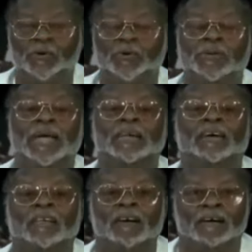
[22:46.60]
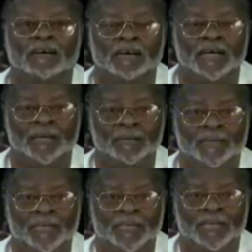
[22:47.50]
They will run down the clock.
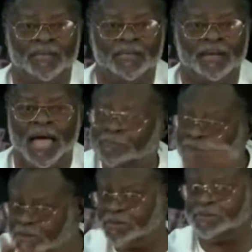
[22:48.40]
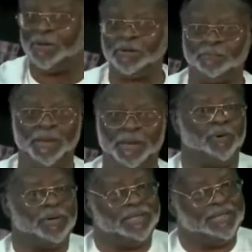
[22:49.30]
I'm not going to play
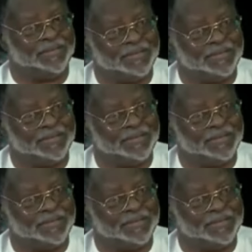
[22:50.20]
politics